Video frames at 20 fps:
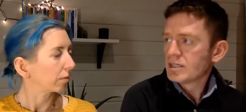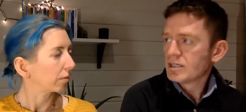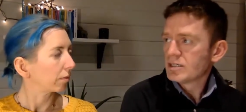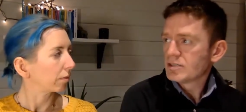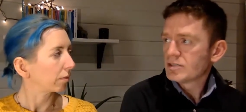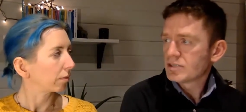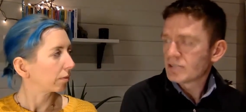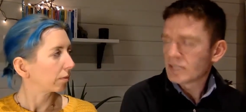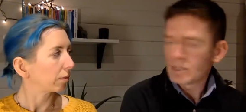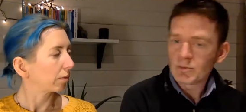
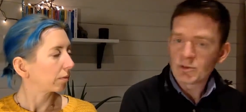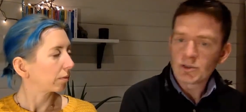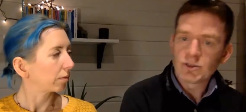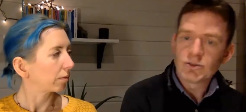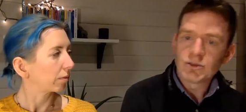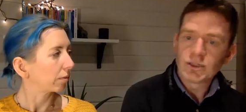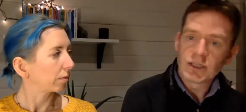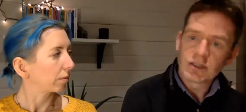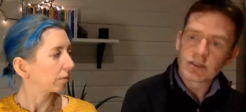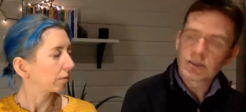Speaker 1: to keep
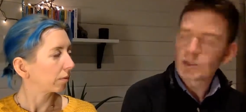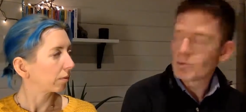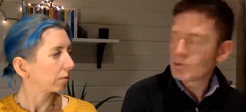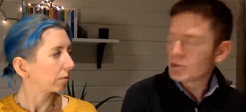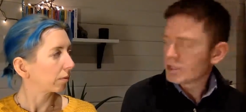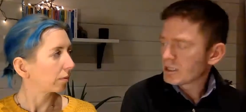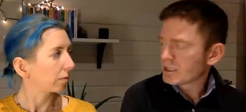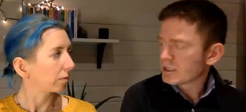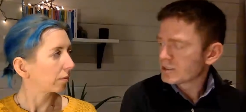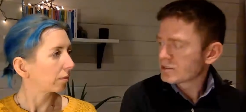you near the top of
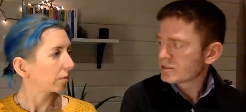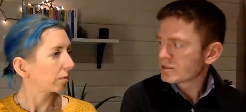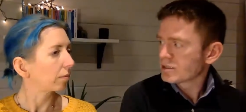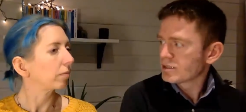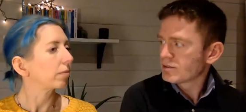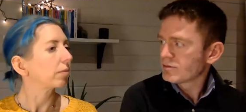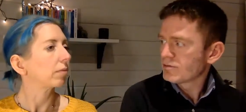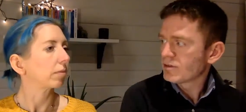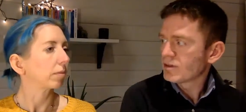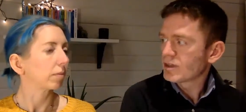the list
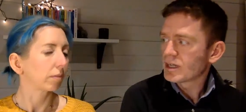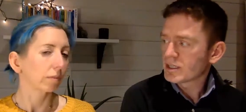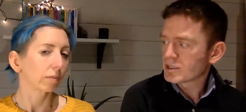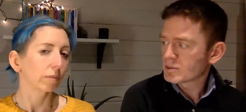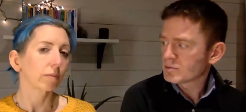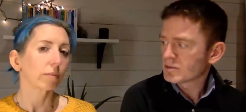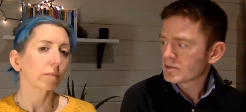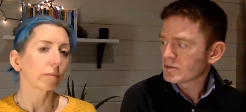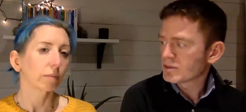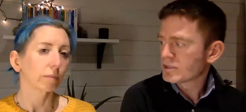for the
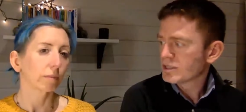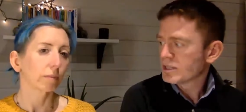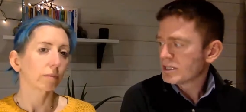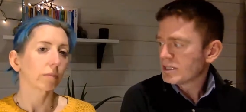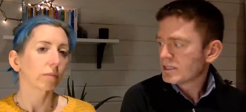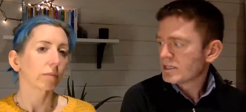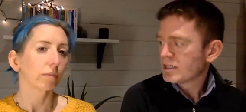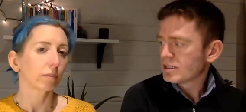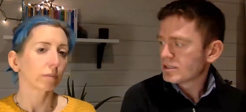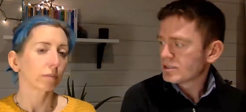next month.
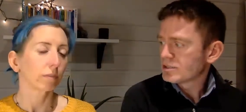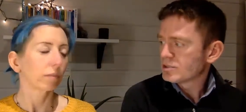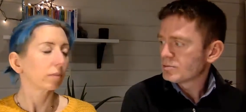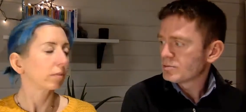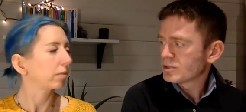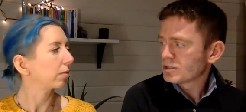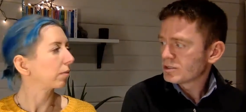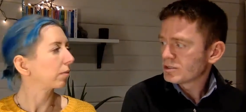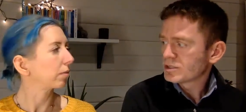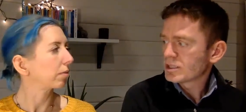And
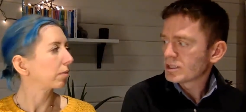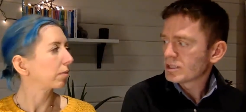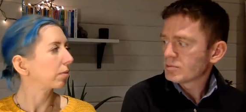assuming you sell a